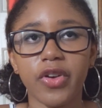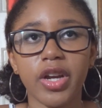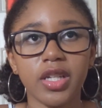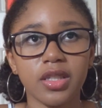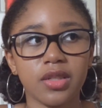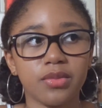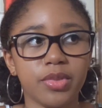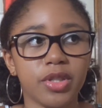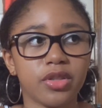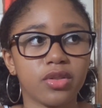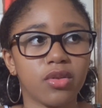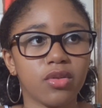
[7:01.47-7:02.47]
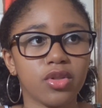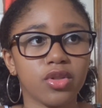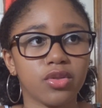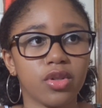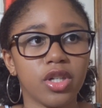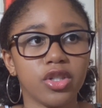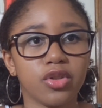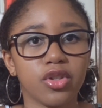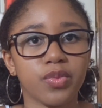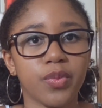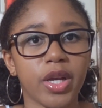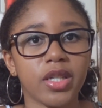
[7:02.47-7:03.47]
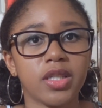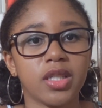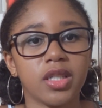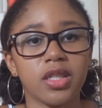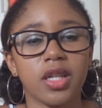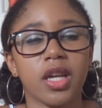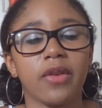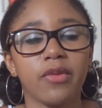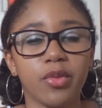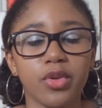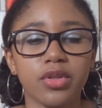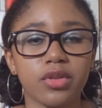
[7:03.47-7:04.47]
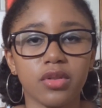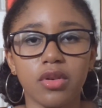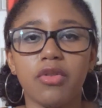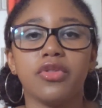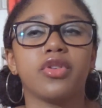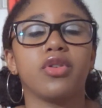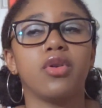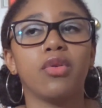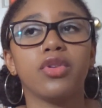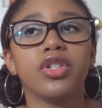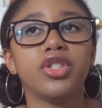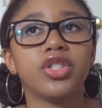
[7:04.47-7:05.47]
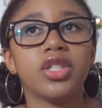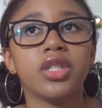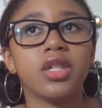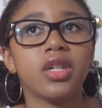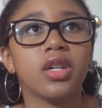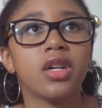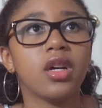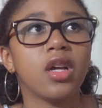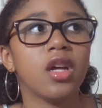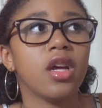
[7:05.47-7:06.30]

friends and be social. And George Mason is like everyone's on their own agenda.